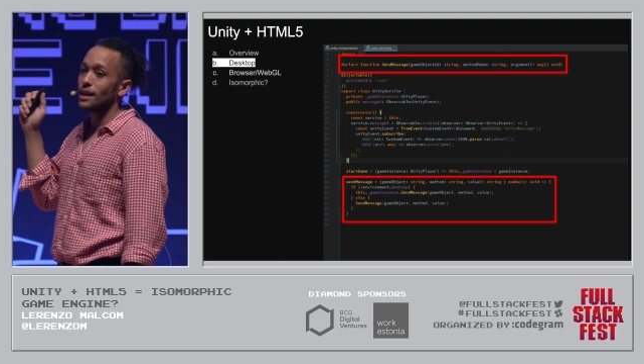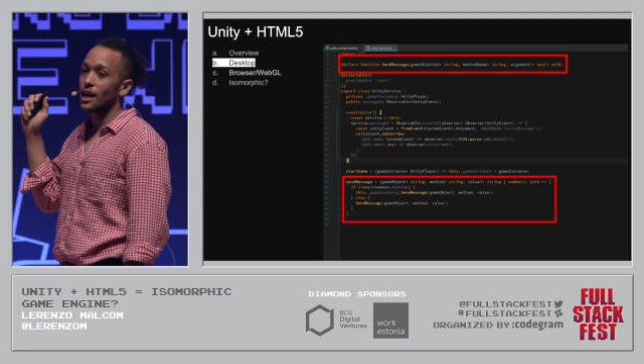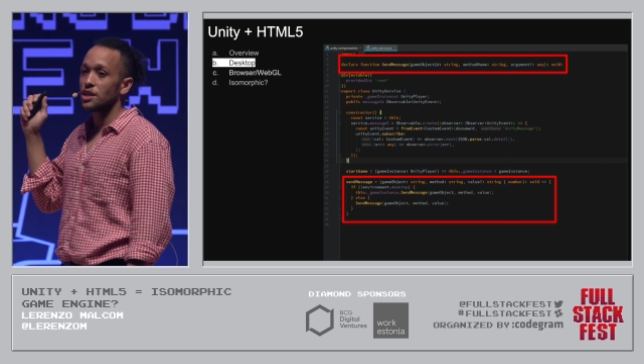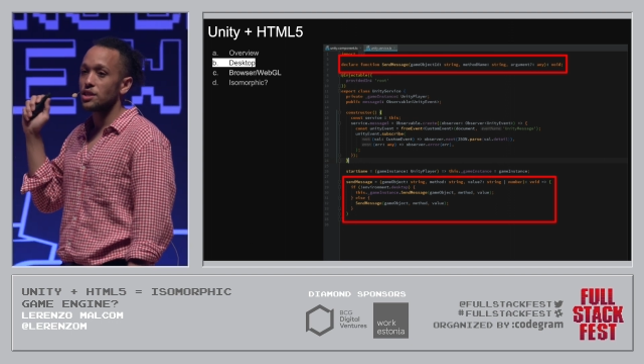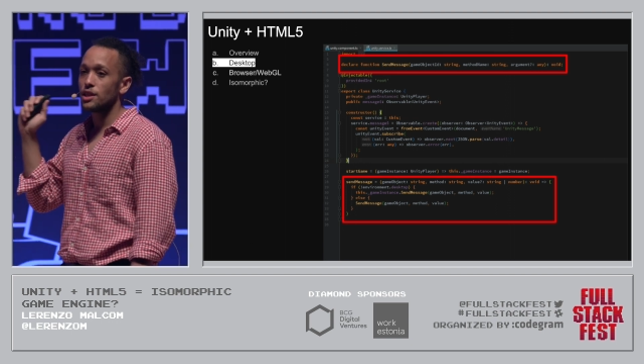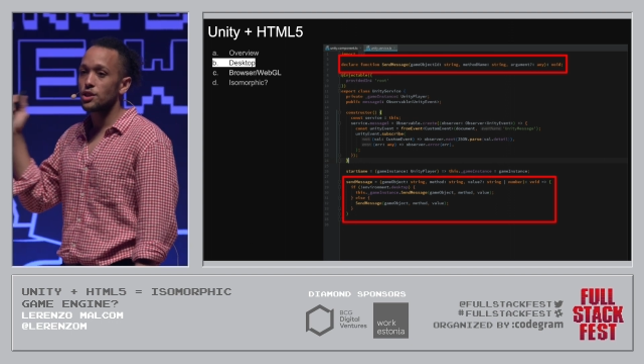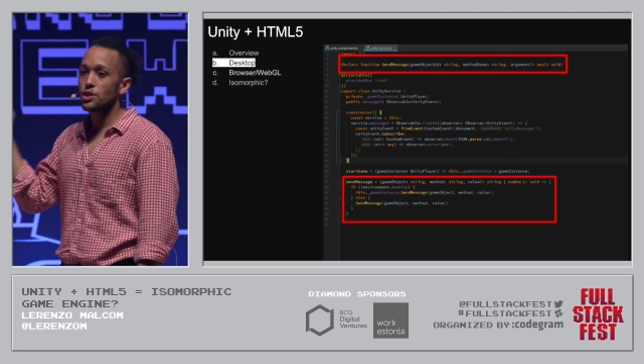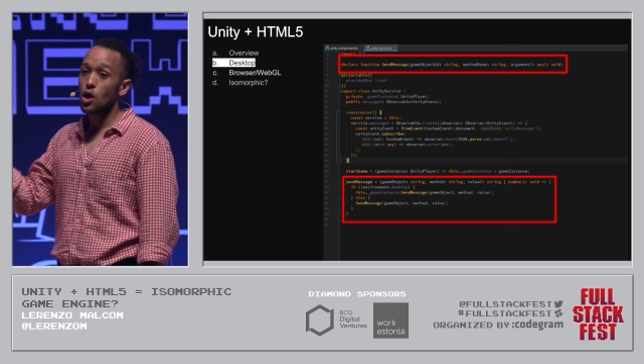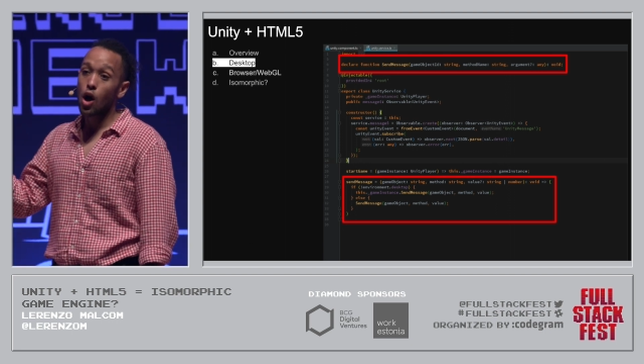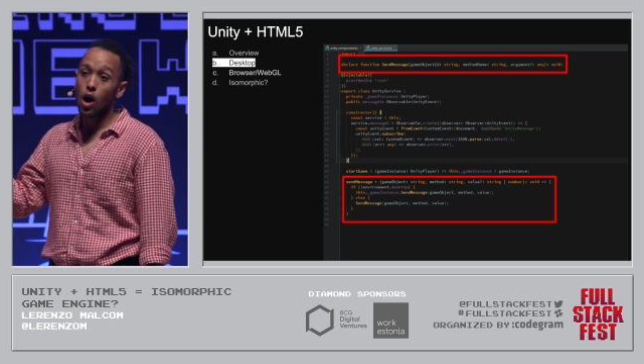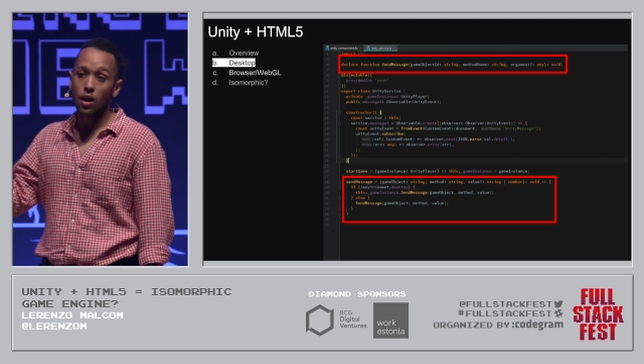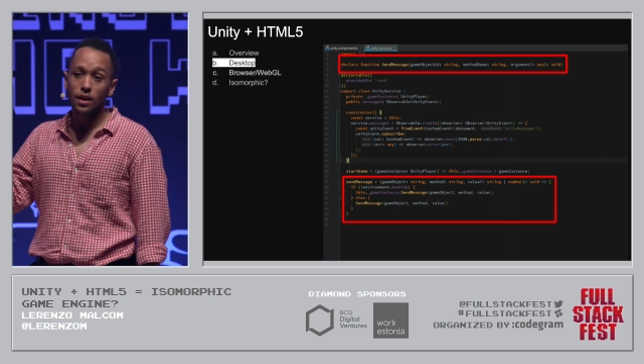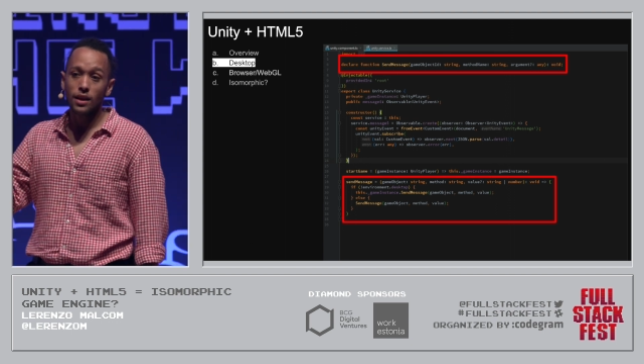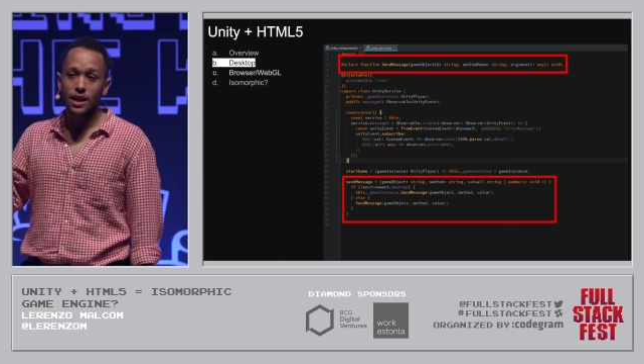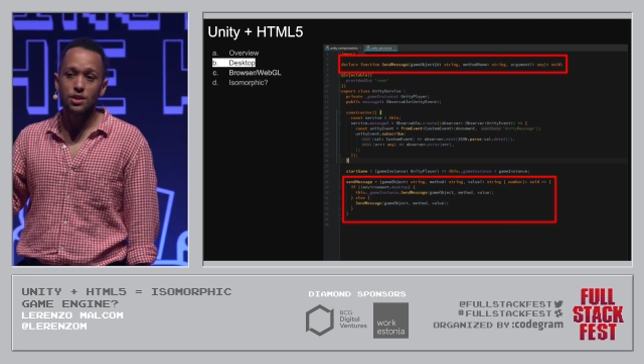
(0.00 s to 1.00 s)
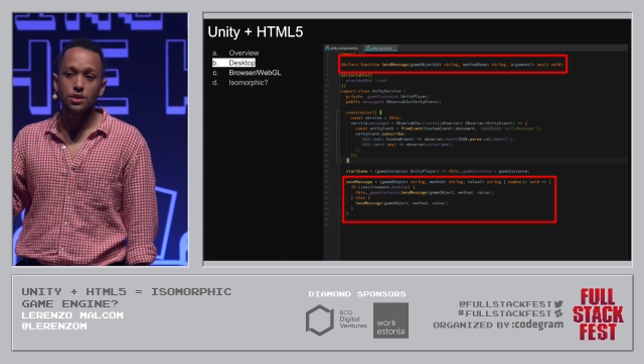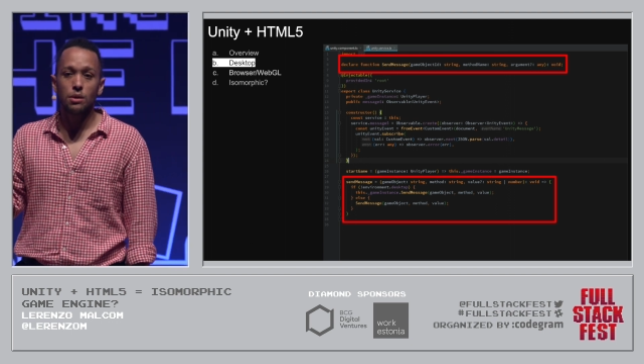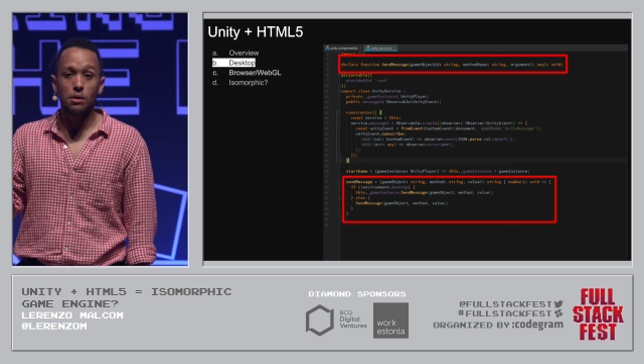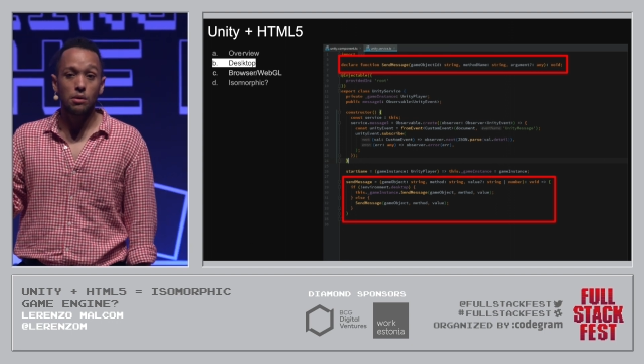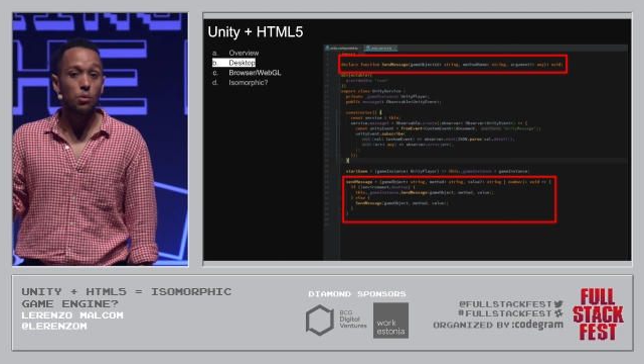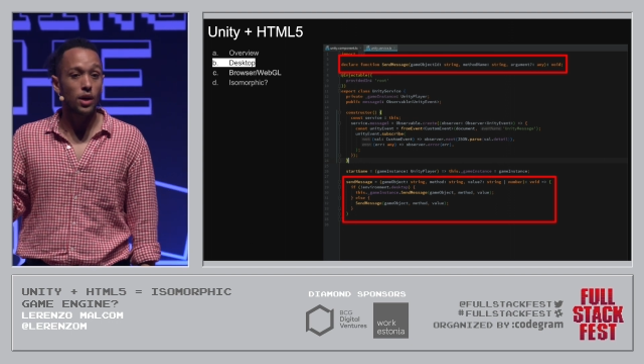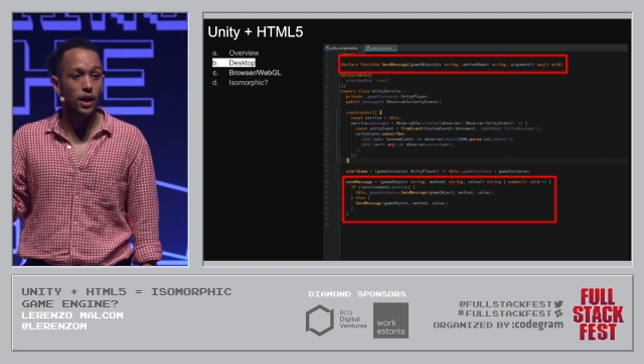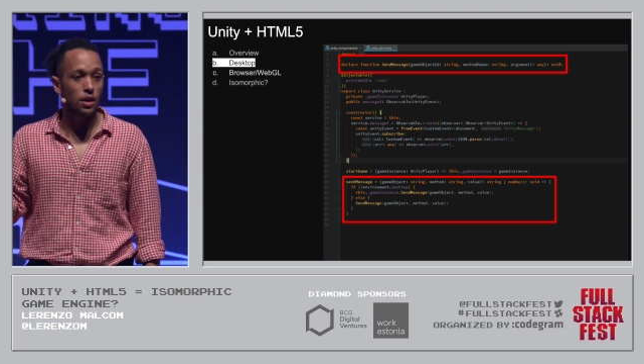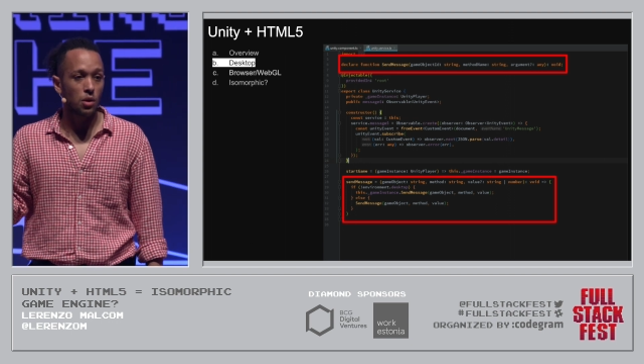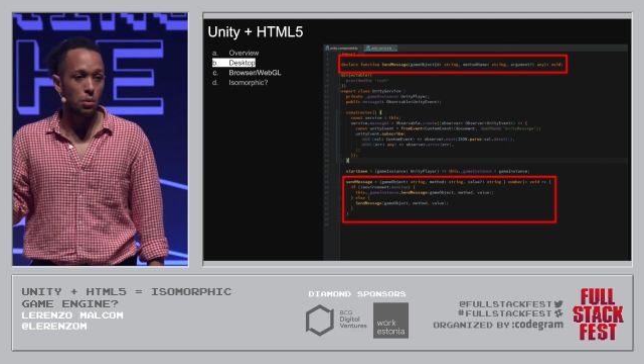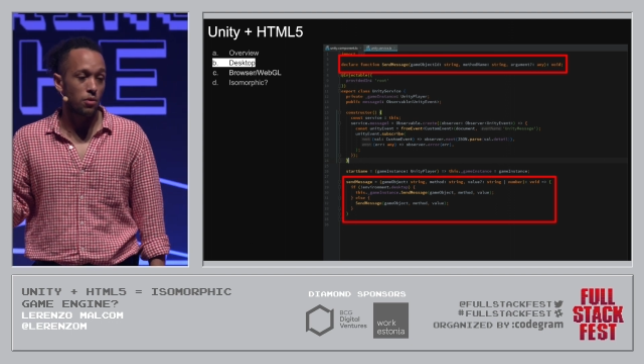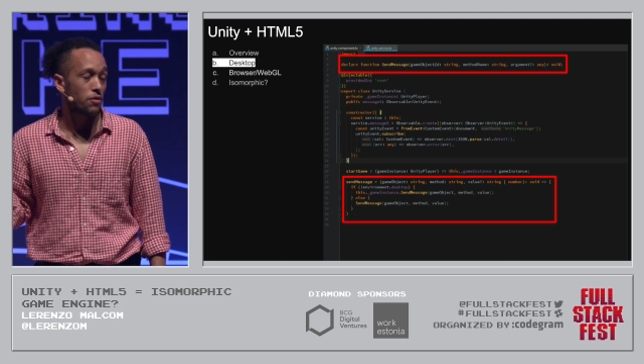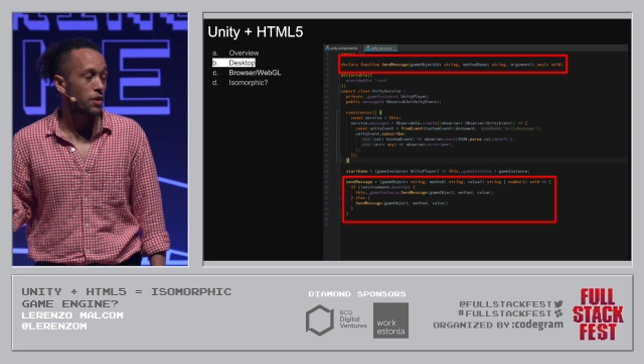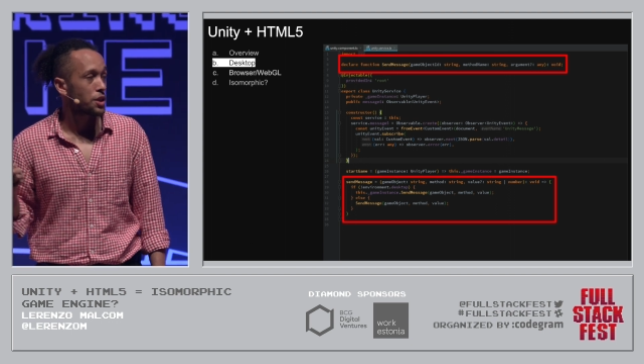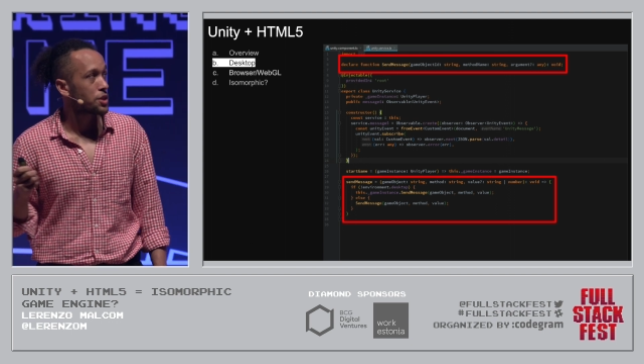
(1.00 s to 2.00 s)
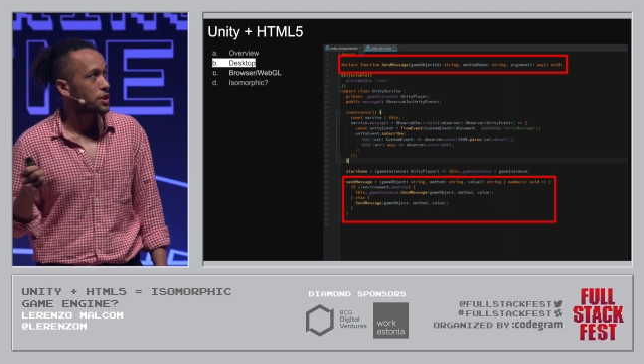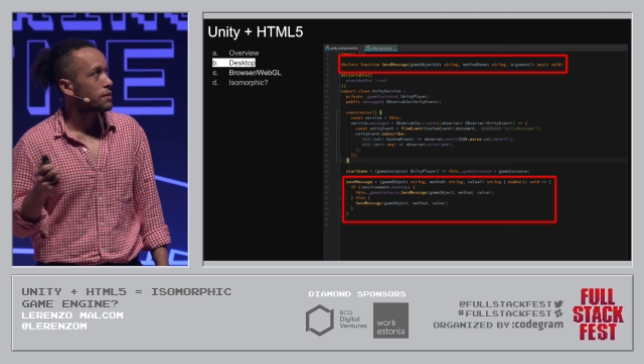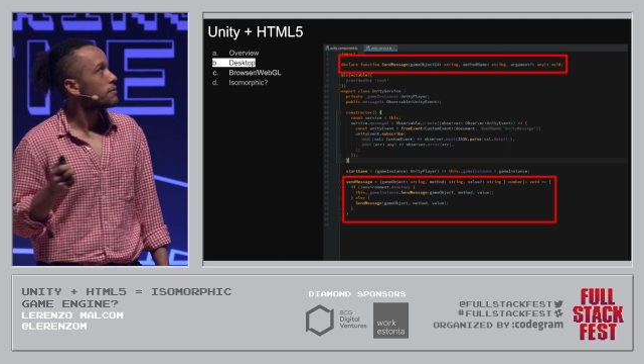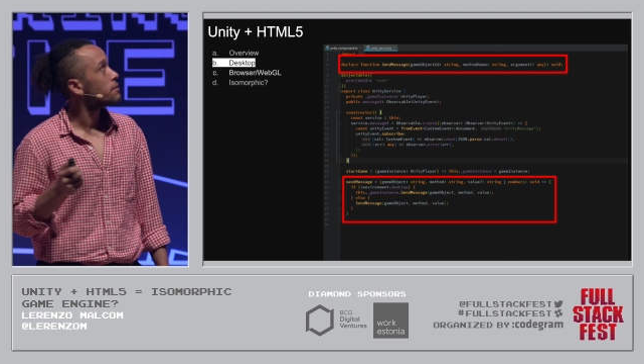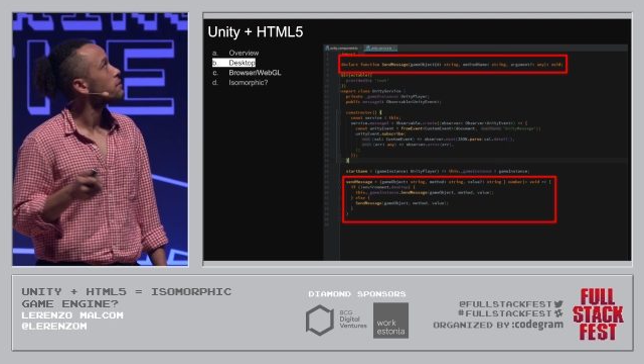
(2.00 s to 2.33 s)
actually just call it as though it were a global function.